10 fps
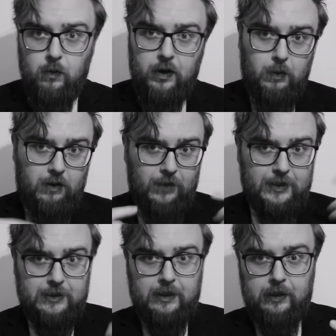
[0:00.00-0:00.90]
Well, when
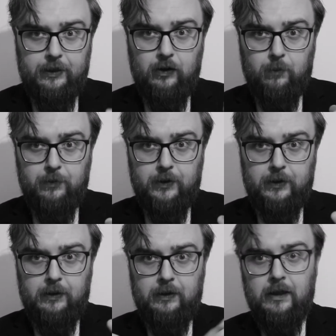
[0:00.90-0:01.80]
that's cleaned up
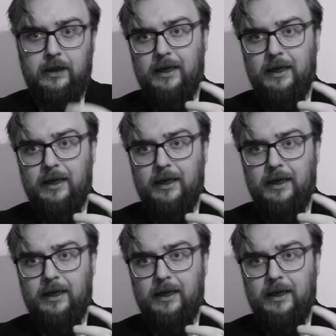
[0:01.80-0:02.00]
and